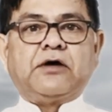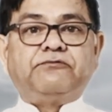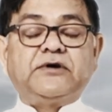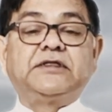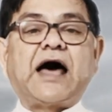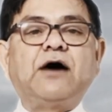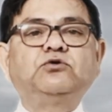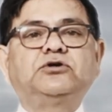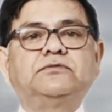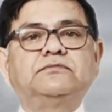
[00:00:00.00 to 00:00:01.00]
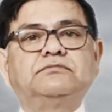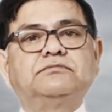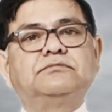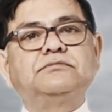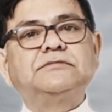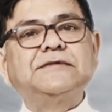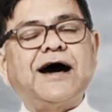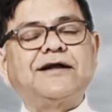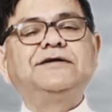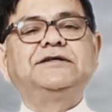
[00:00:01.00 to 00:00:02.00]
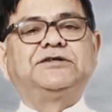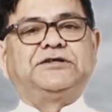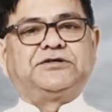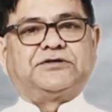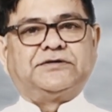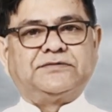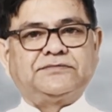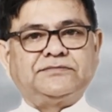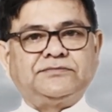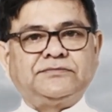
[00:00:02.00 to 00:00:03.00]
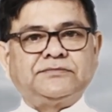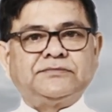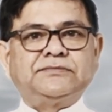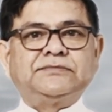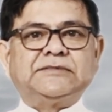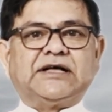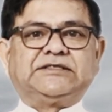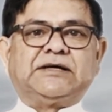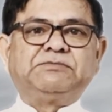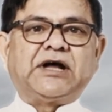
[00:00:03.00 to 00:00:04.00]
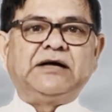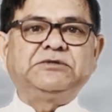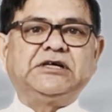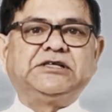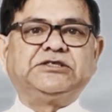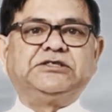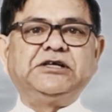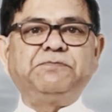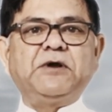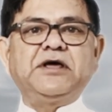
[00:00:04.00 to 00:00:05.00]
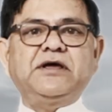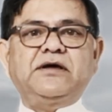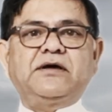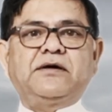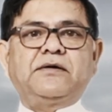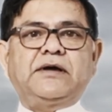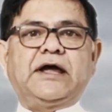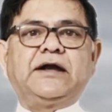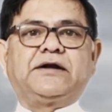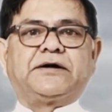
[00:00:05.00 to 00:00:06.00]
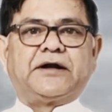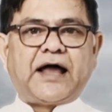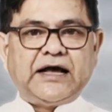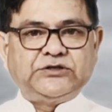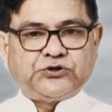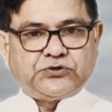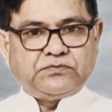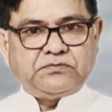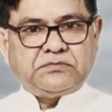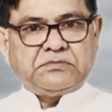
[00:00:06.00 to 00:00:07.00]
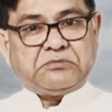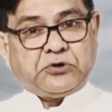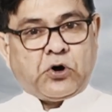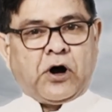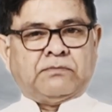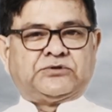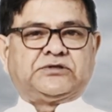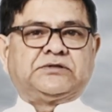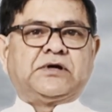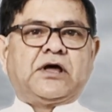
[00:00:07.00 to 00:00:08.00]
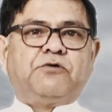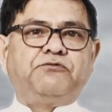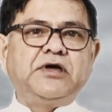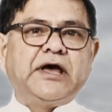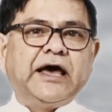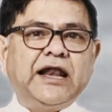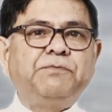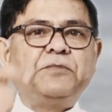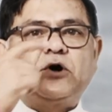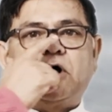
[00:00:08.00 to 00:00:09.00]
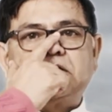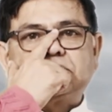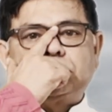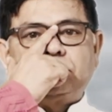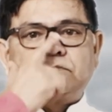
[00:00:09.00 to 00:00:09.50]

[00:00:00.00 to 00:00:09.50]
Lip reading: without guaranteed return? And sometimes it is deeply internalized norms. We help because